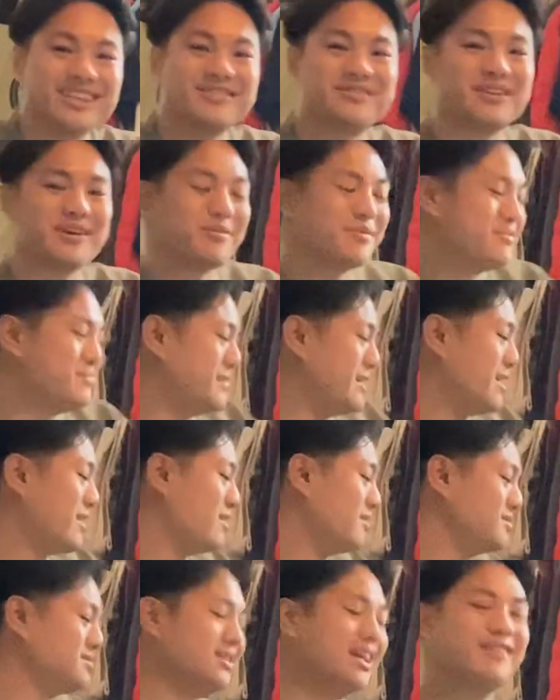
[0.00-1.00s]
for helping me
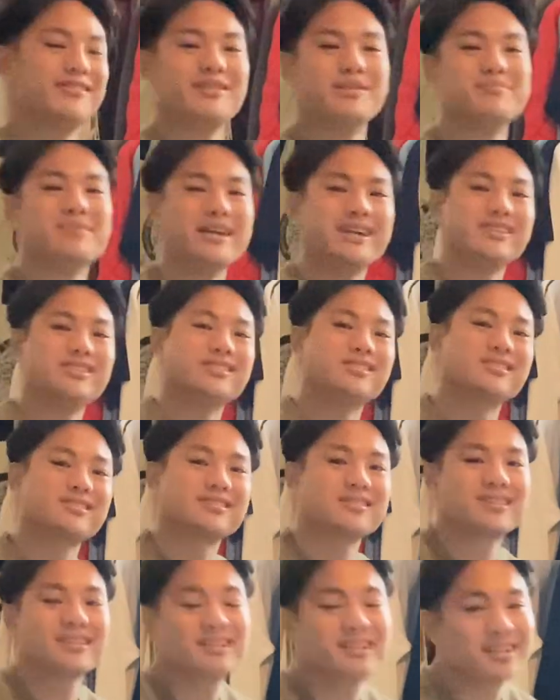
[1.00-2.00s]
out and having the patience.
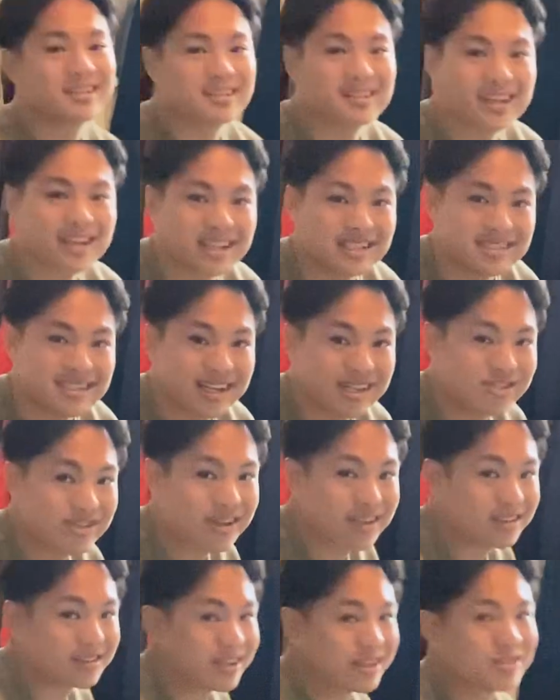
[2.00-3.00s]
Like I said, I tried
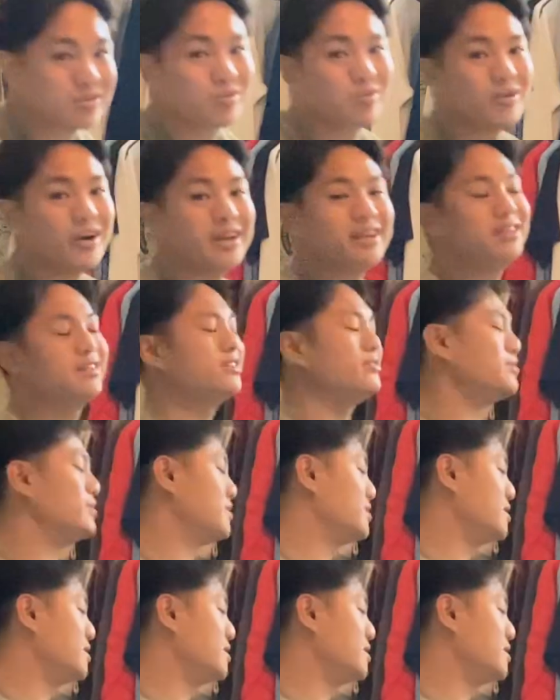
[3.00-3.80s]
out like 20 different